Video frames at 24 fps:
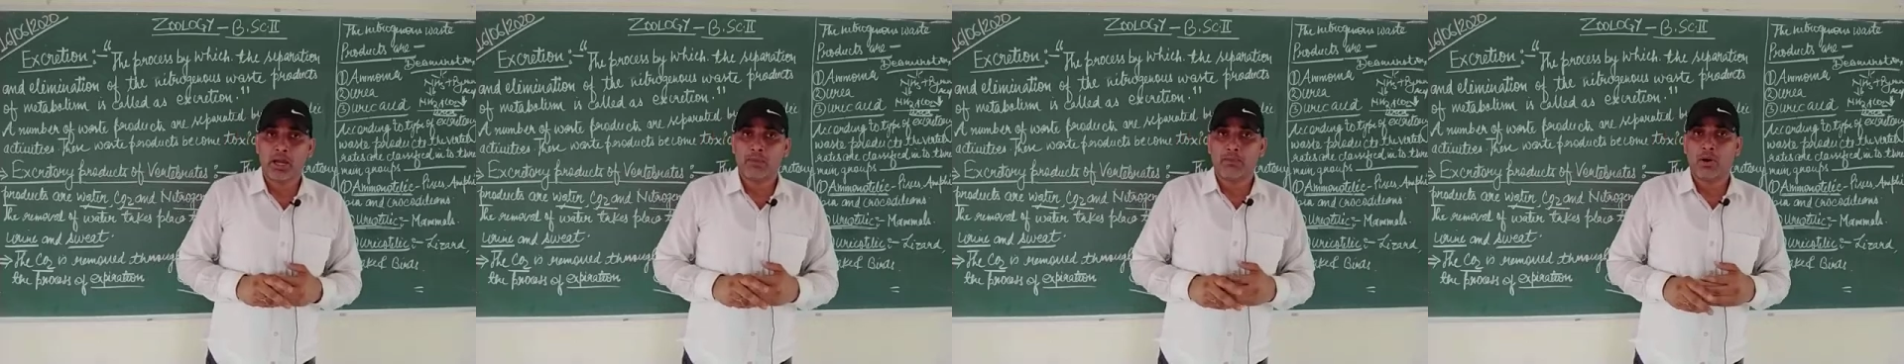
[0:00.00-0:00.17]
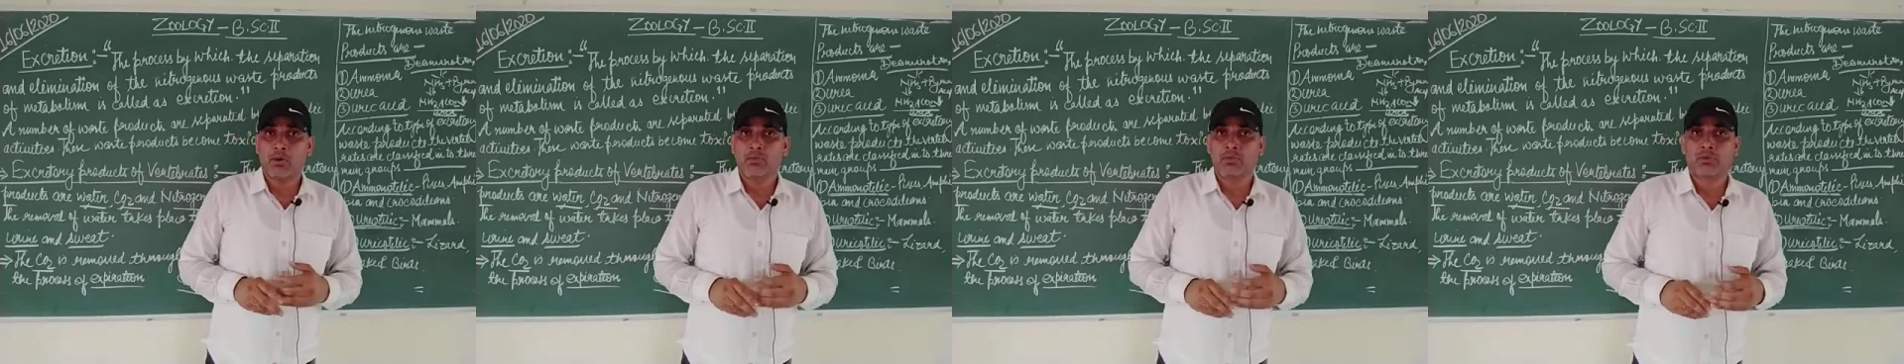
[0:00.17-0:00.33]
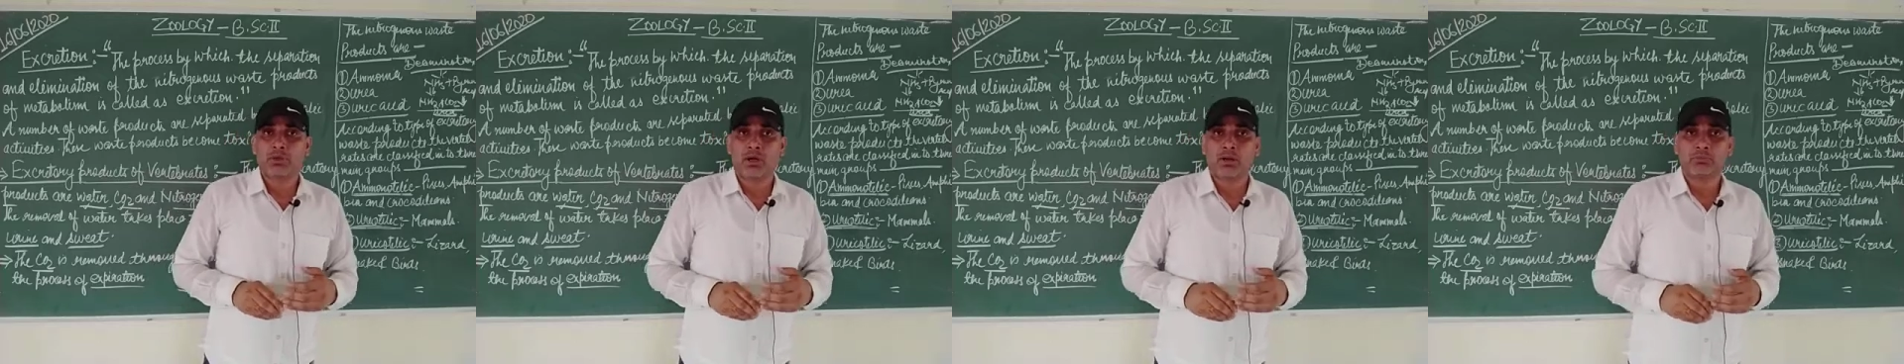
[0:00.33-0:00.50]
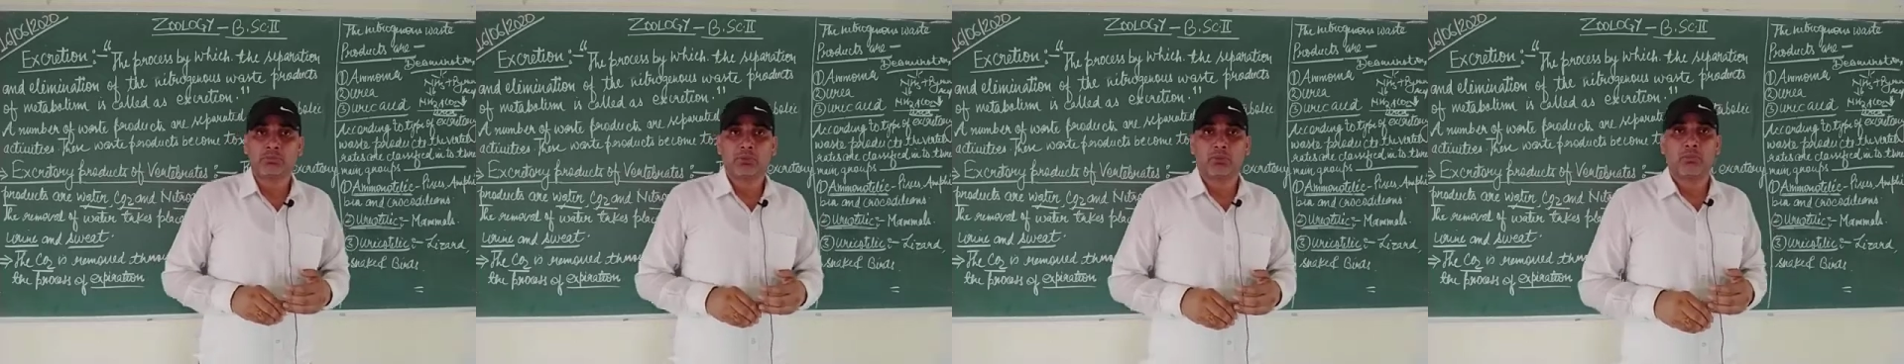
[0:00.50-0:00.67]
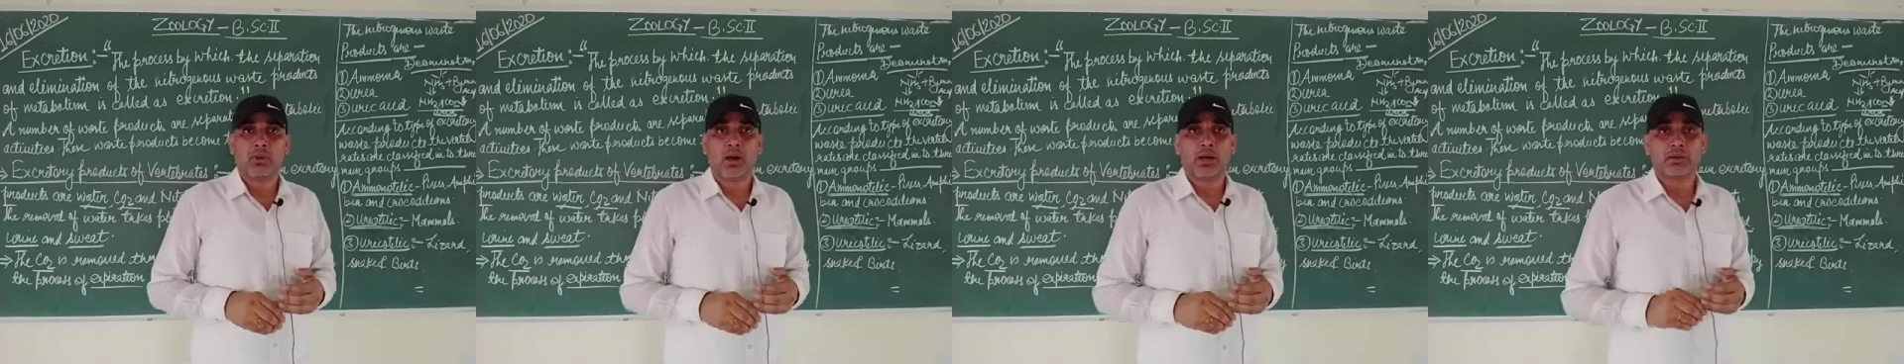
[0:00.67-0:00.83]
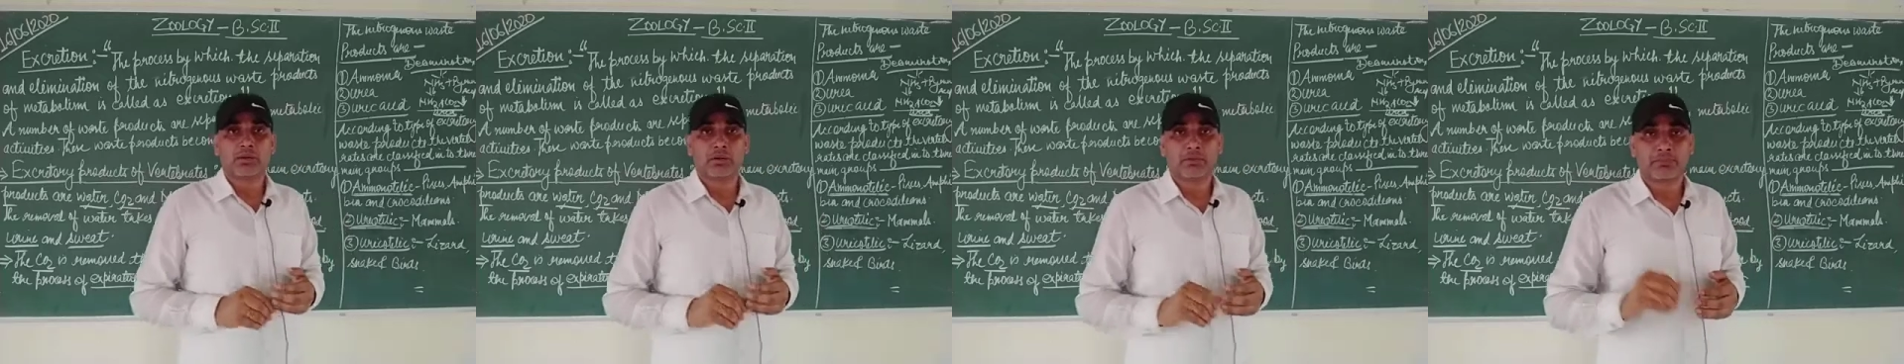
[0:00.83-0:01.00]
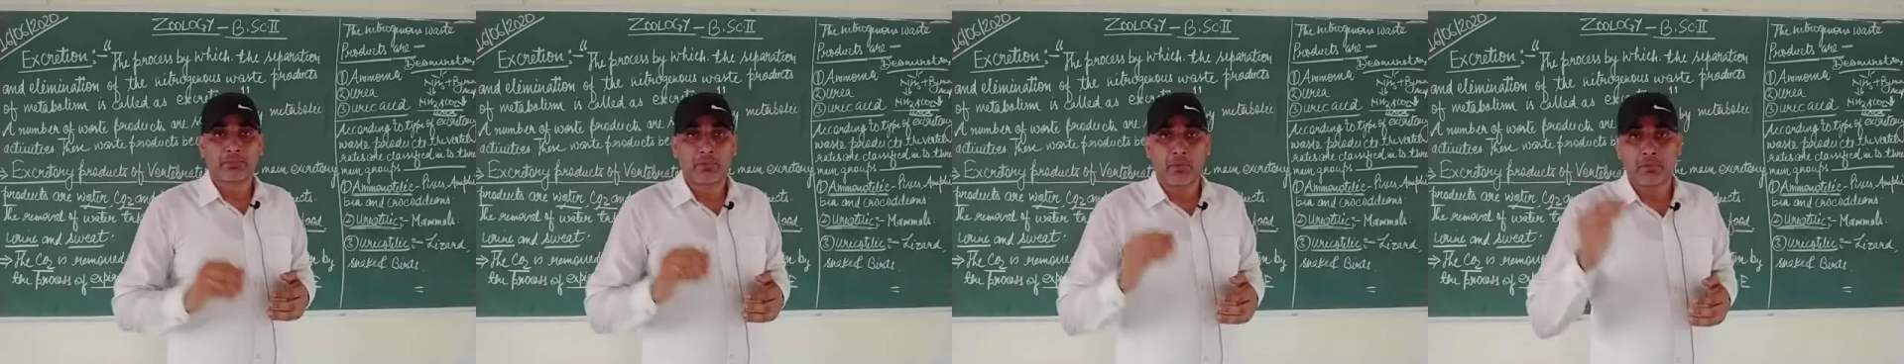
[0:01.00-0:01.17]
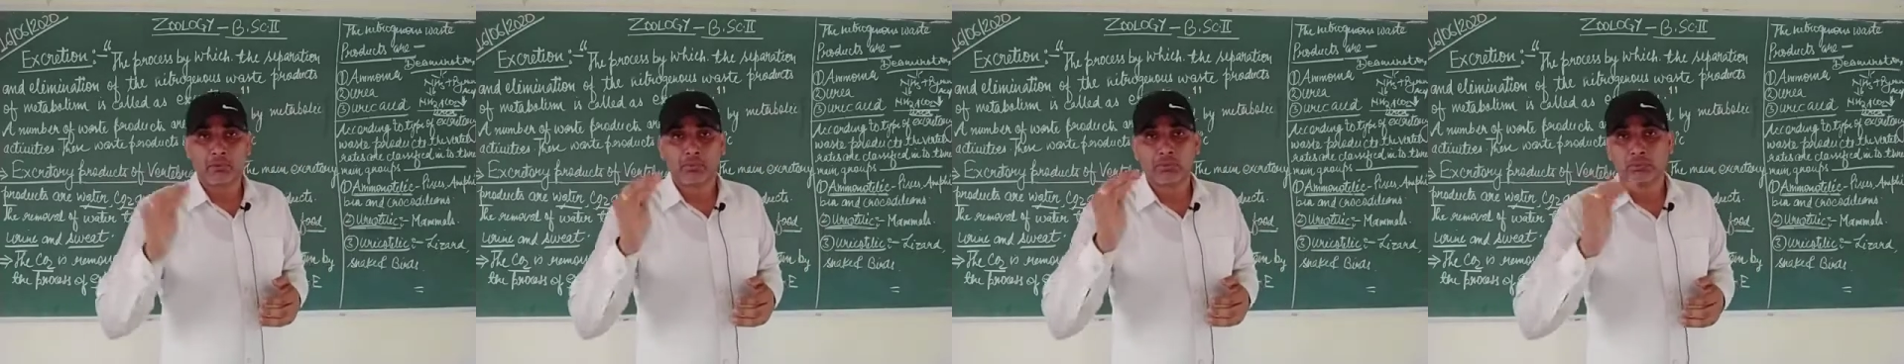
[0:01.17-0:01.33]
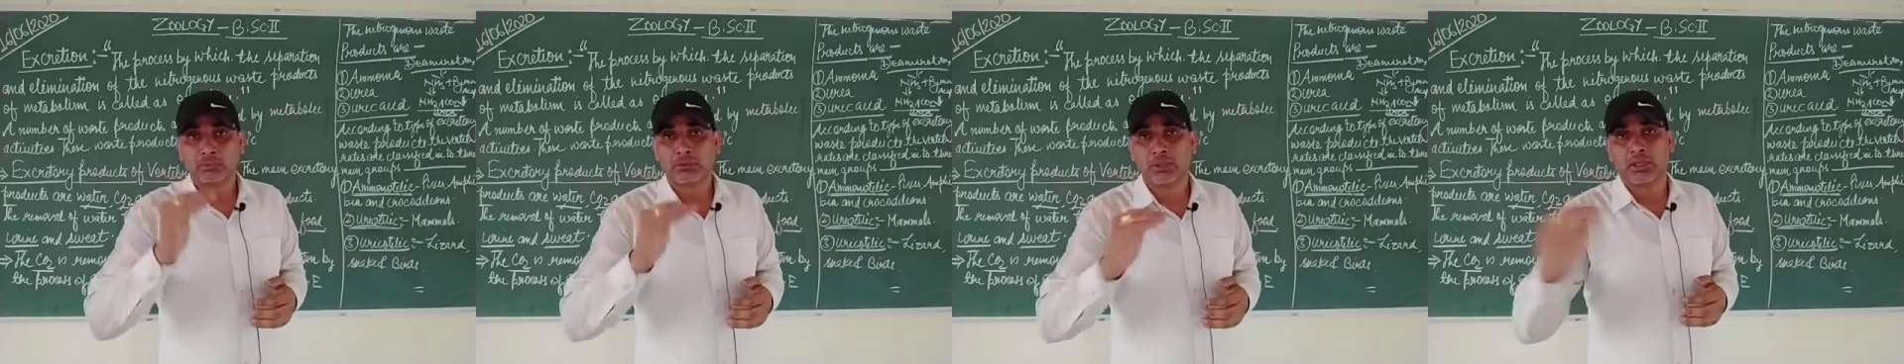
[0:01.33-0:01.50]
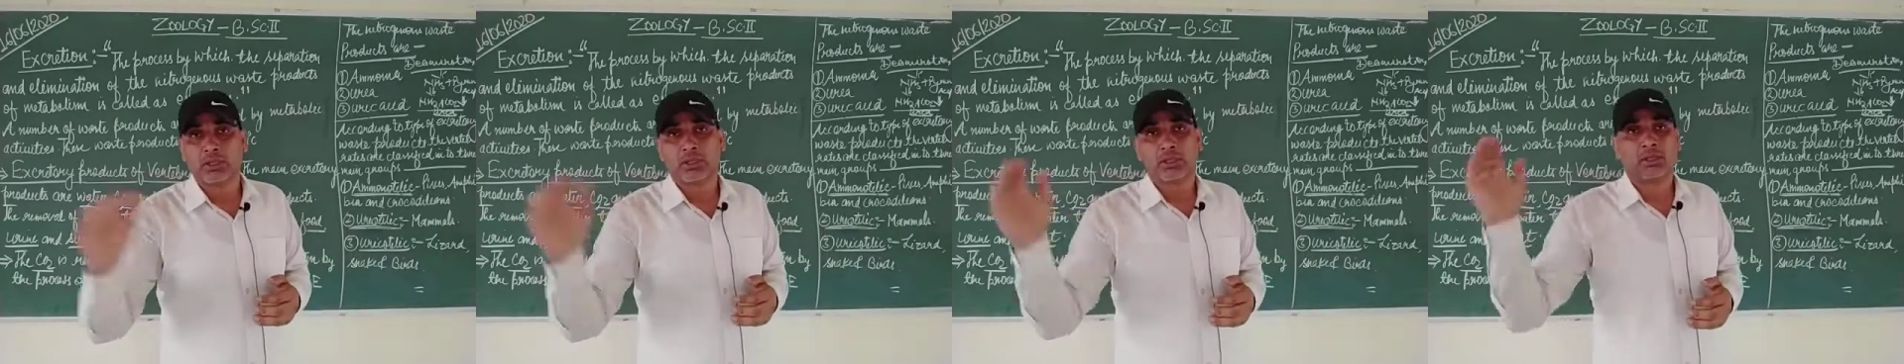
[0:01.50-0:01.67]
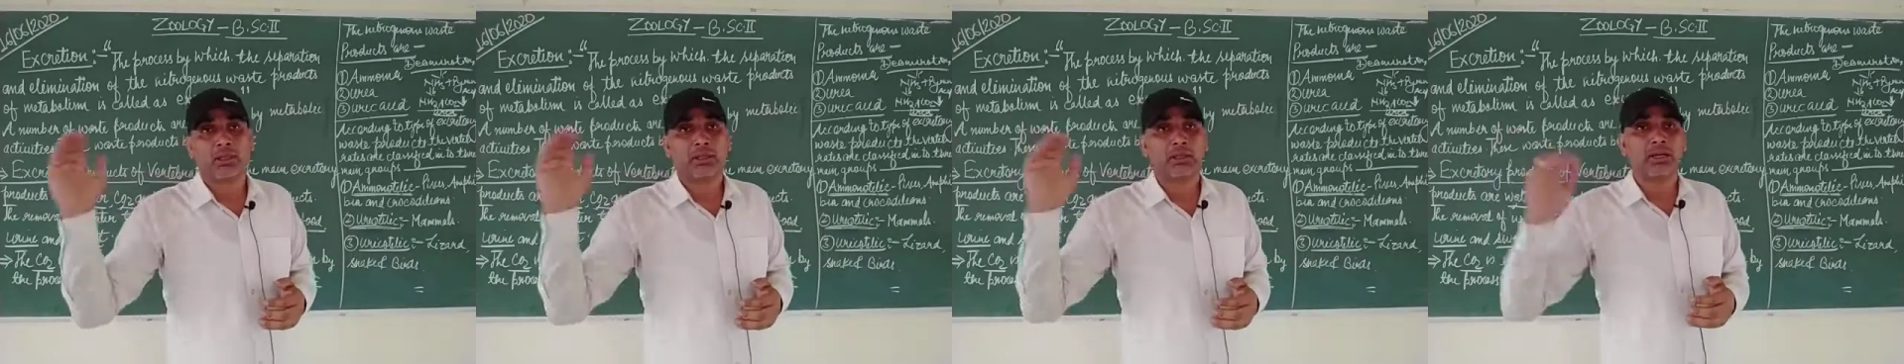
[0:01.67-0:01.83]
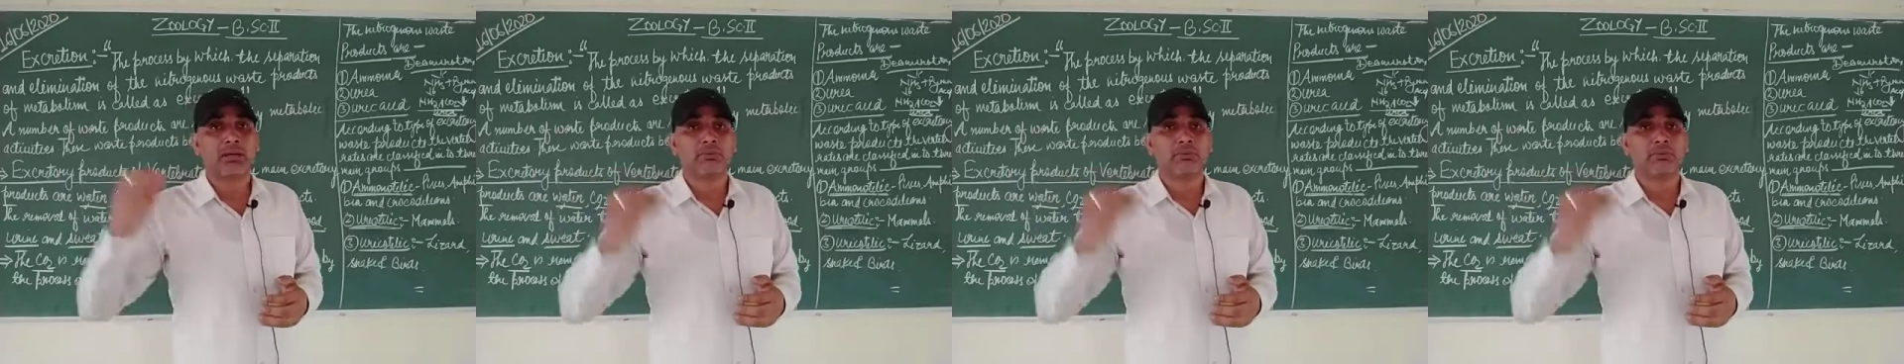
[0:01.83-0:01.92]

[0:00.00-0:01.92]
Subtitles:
amount of the water from to the